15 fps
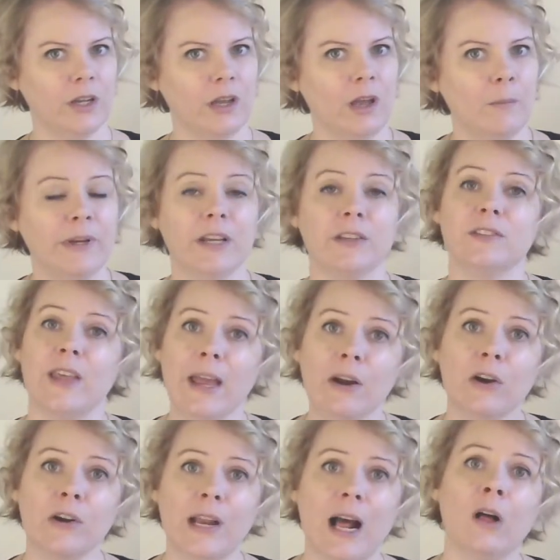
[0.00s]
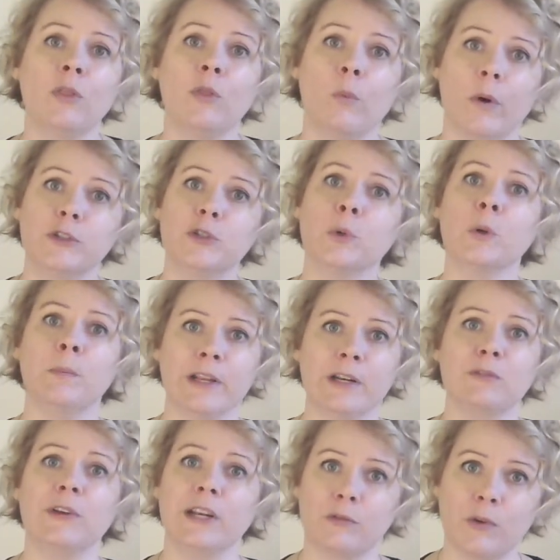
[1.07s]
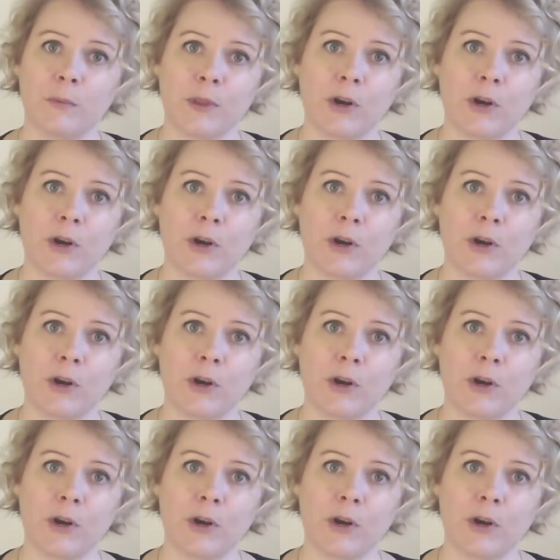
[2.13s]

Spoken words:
because they are now the ones who are benefiting from their